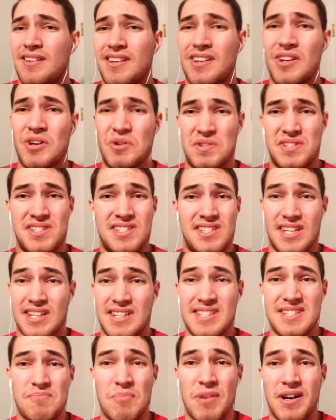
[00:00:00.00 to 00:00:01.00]

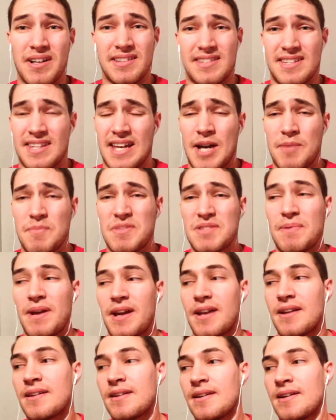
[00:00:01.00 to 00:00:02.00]
6-month time
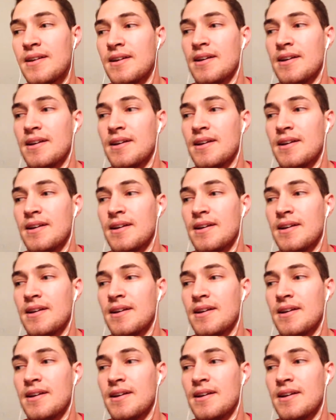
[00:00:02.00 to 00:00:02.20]
span.